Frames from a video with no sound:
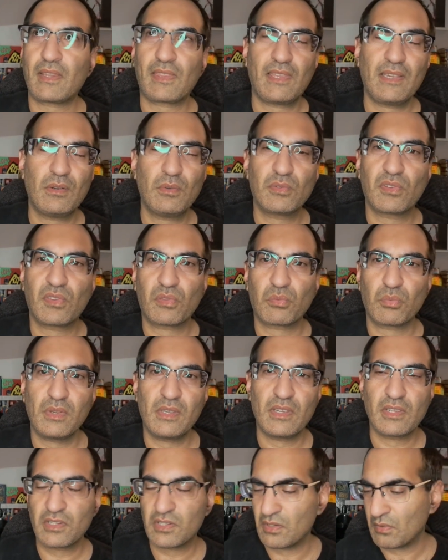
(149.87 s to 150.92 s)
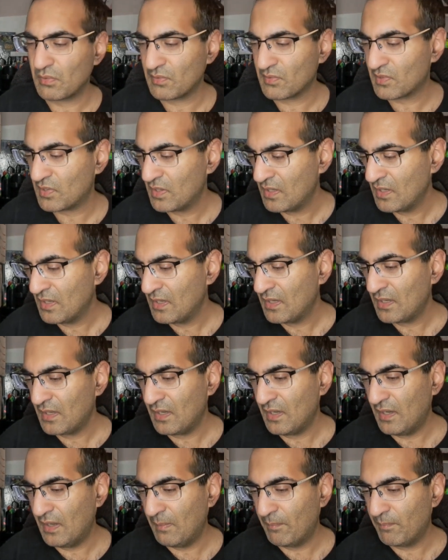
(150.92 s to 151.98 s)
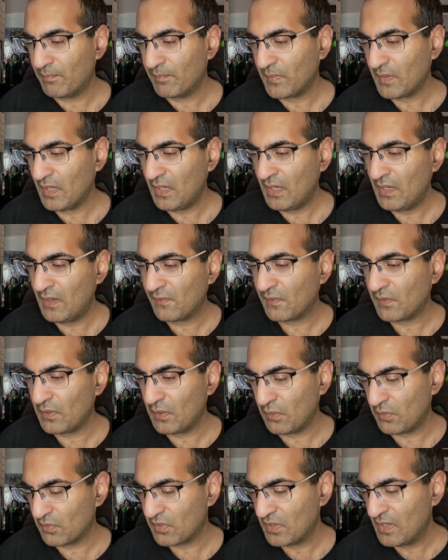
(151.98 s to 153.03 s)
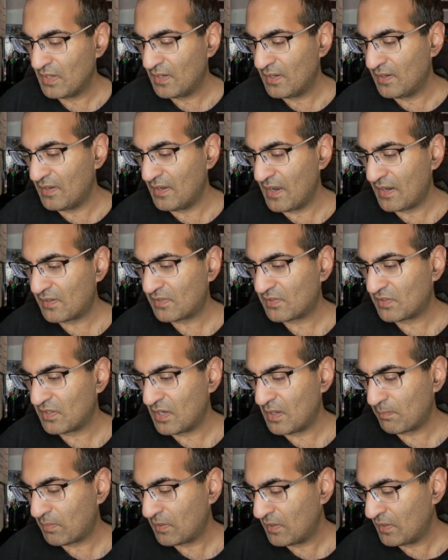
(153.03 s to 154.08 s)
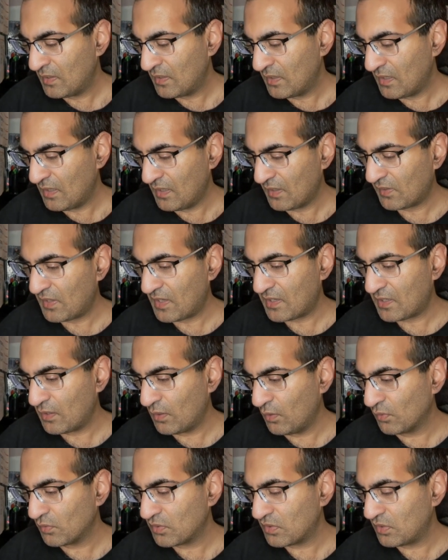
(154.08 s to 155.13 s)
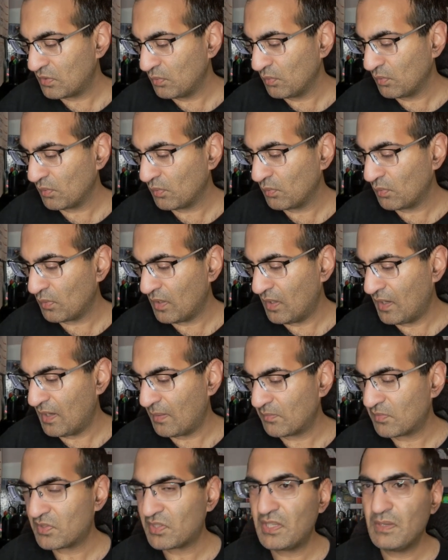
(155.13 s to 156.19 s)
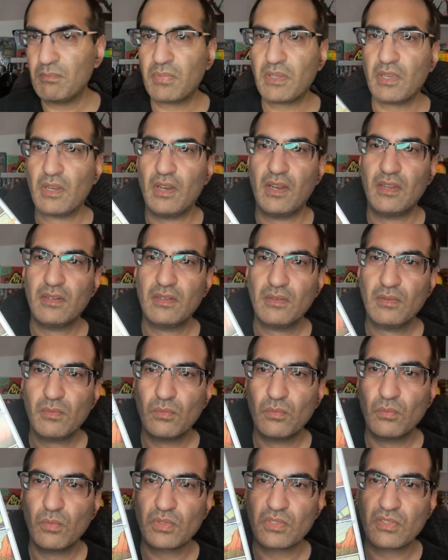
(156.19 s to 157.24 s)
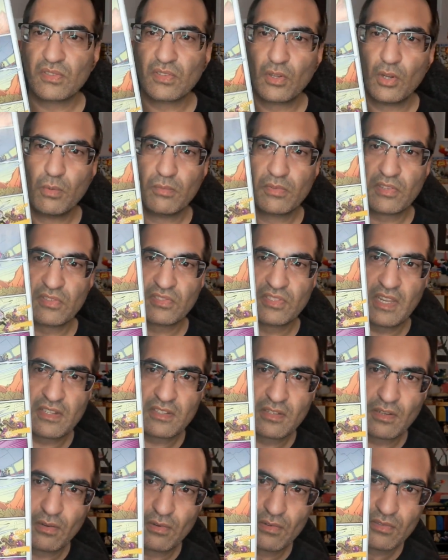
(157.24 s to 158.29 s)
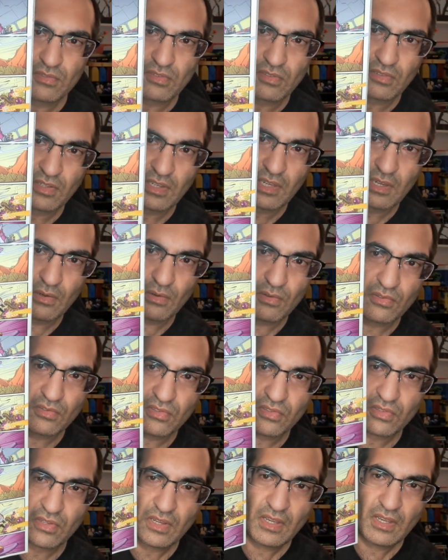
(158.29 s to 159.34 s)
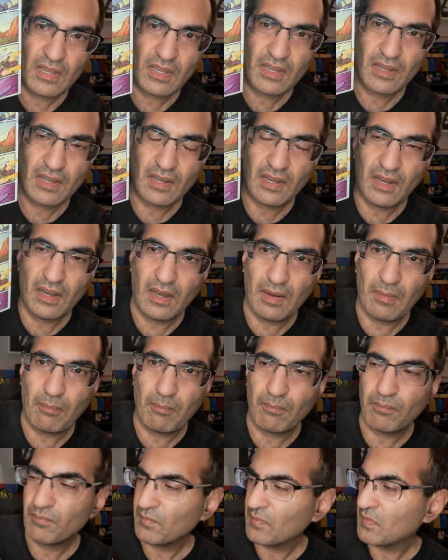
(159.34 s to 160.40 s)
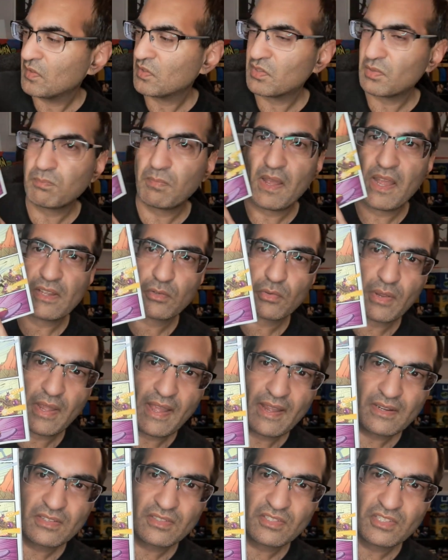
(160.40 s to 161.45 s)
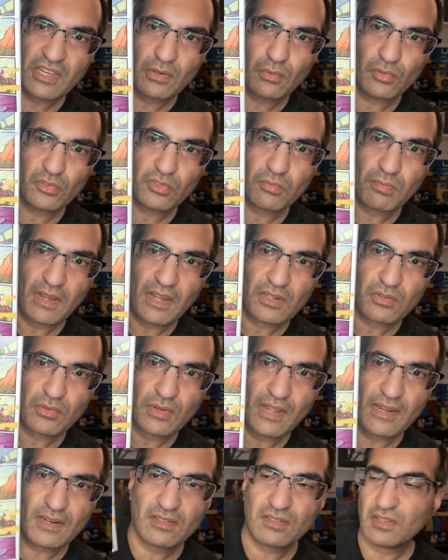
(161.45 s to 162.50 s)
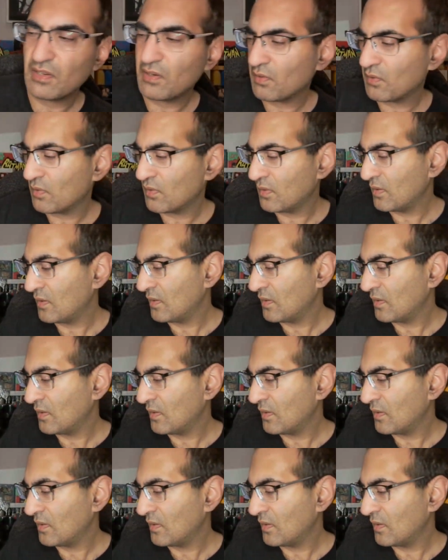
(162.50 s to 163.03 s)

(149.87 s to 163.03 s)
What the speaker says: I think it was 3 issues. I have those. Next up, they go to Symbion, which is the home of the Sectaurs, and here's Spydrax, General Spydrax here.